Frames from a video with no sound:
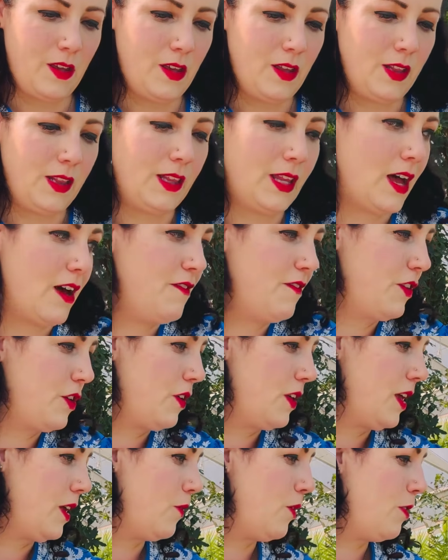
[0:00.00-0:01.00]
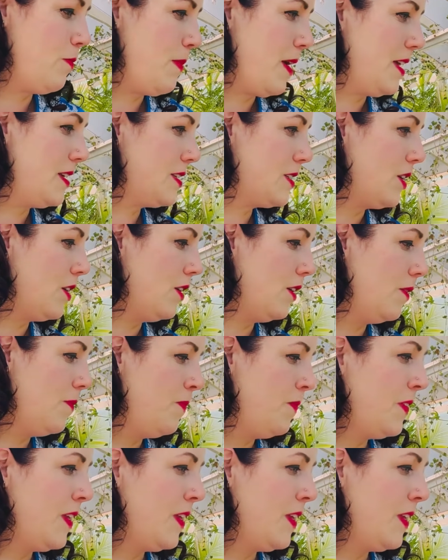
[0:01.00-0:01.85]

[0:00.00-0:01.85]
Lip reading: Love cooking with basil.